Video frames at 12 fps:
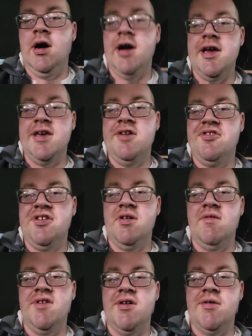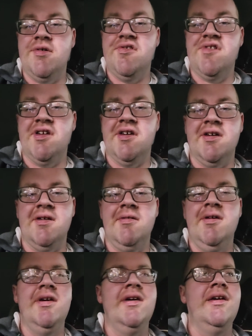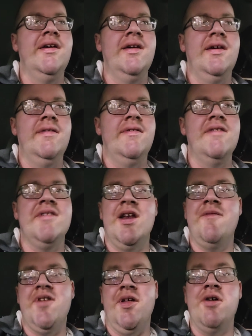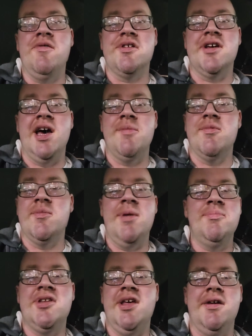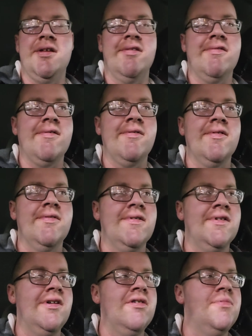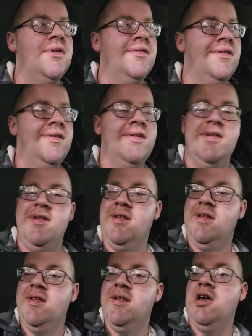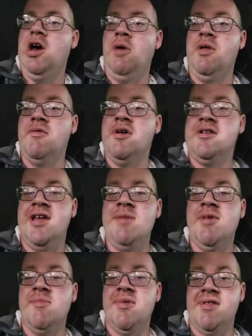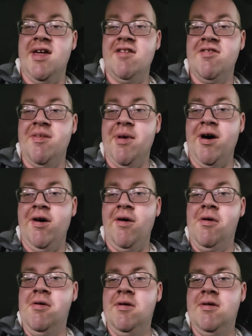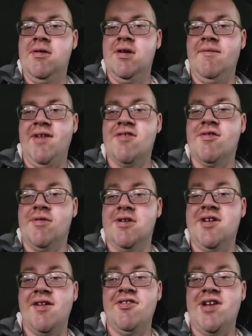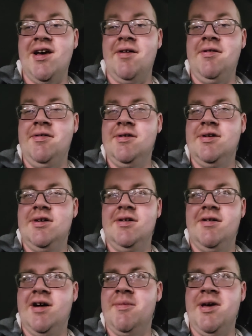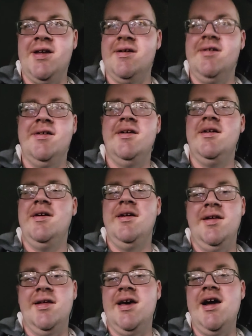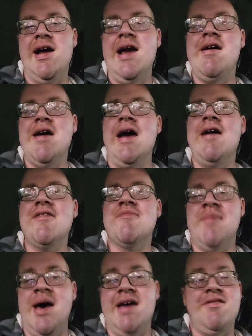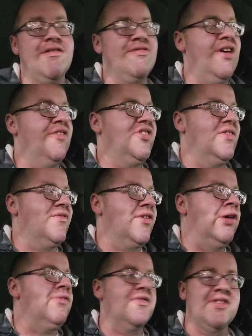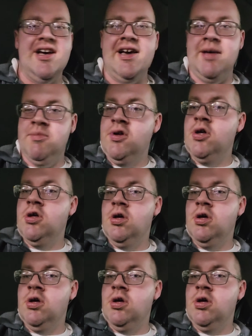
All right, YouTube viewers, uh, these NFL overtime, I'm telling you, it's stupid. Only one team can possess the ball if they score a touchdown. I mean, here, here, here's my suggestion for overtime.